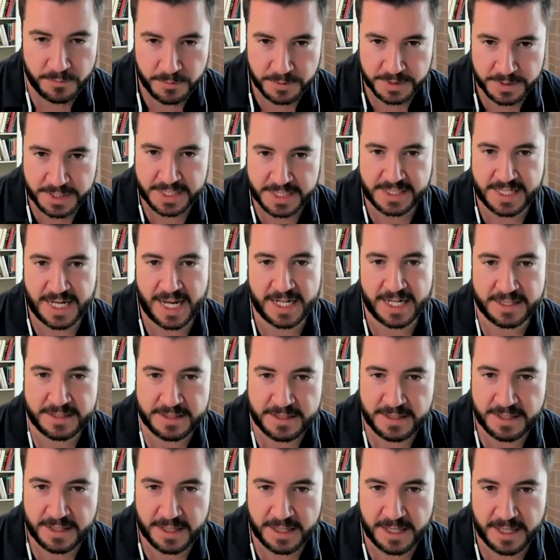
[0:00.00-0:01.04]
beautiful
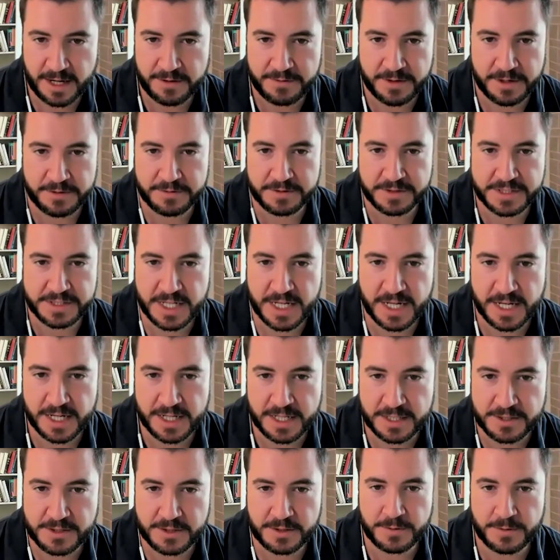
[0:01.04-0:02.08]
designs that I've ever
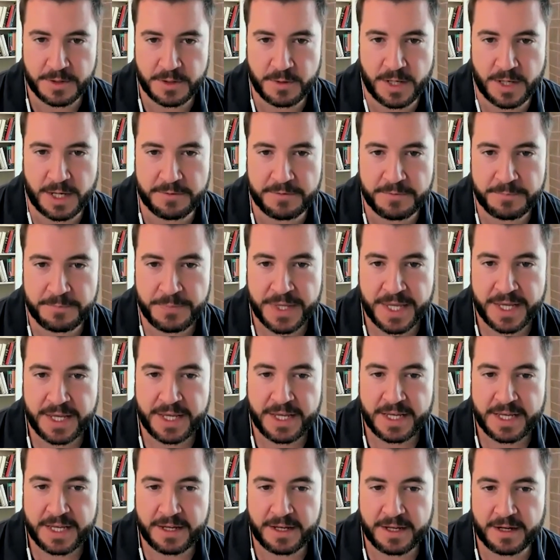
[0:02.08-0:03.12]
seen is you have
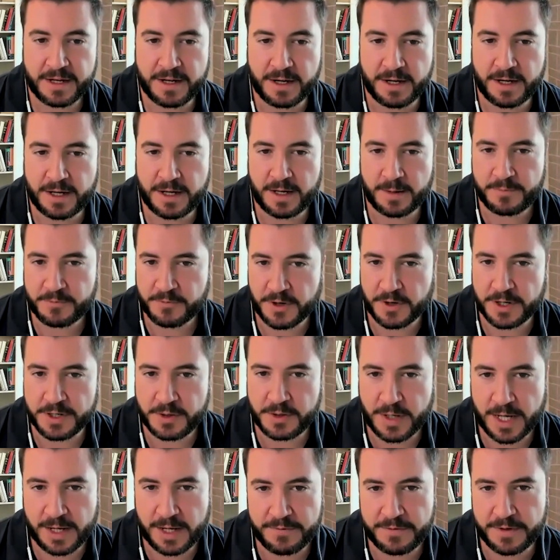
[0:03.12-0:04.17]
up
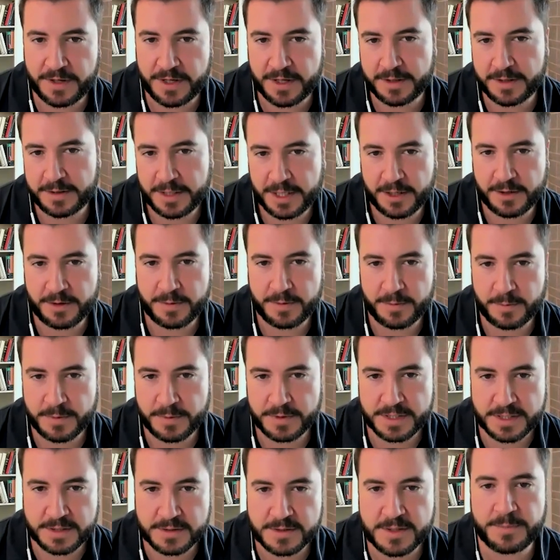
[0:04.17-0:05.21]
front you have a you know
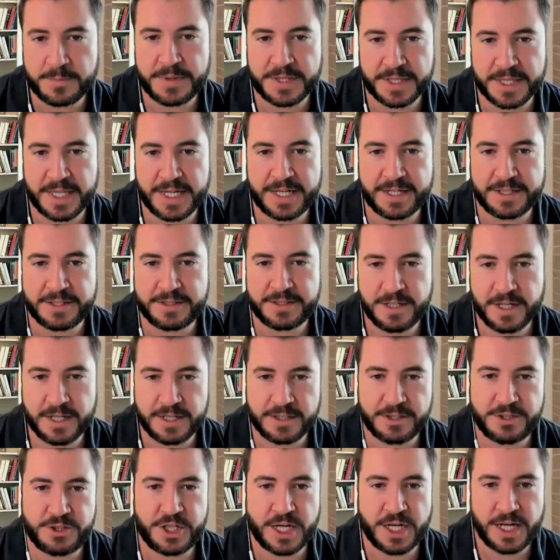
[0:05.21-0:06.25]
something like a,
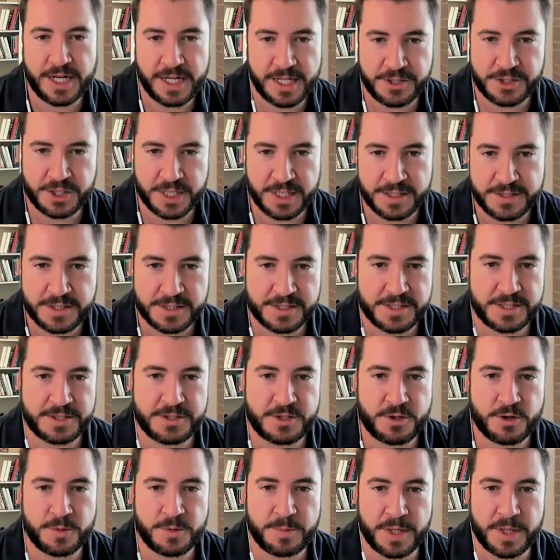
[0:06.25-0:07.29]
a jet engine it's just a
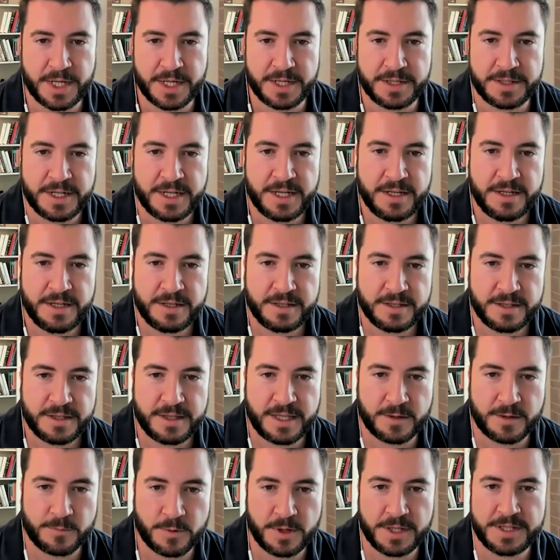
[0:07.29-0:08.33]
turbine
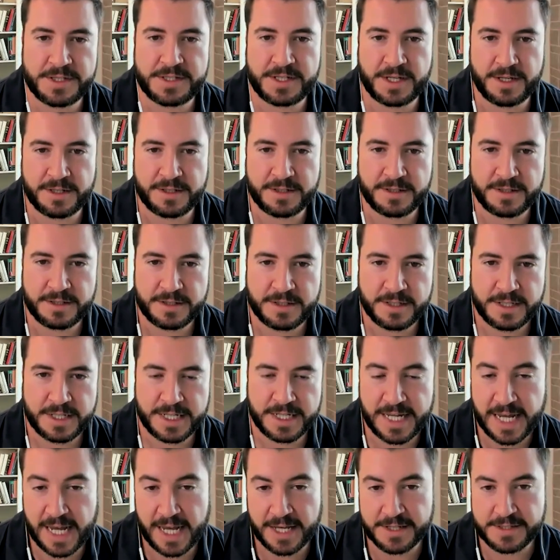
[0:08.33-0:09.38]
that runs on
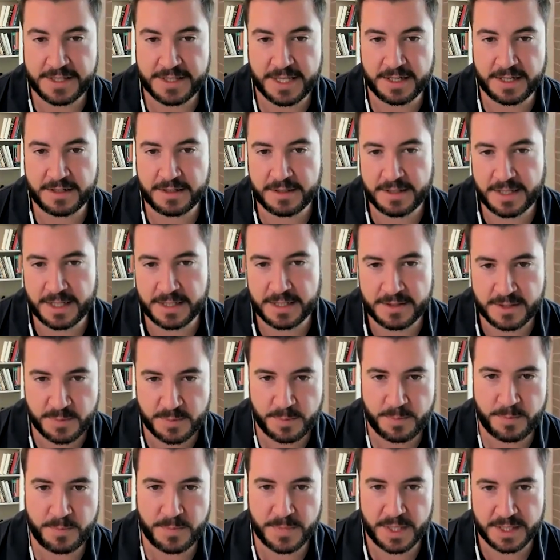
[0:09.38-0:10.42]
gas that
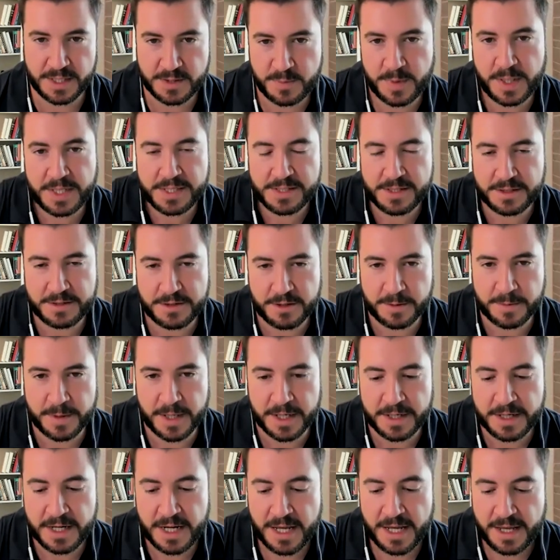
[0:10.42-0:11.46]
that's that spins the
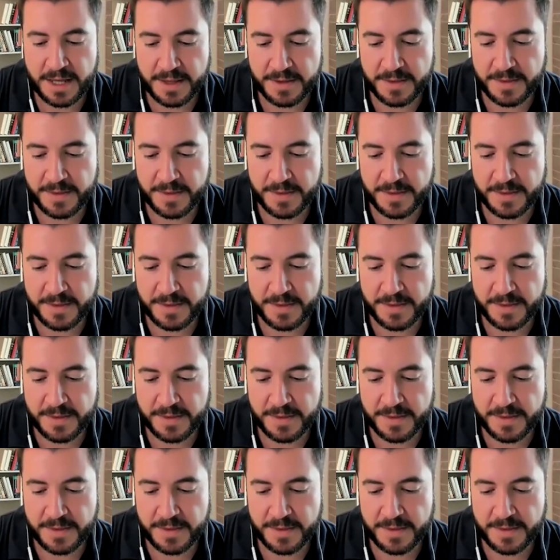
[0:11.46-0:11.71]
turbine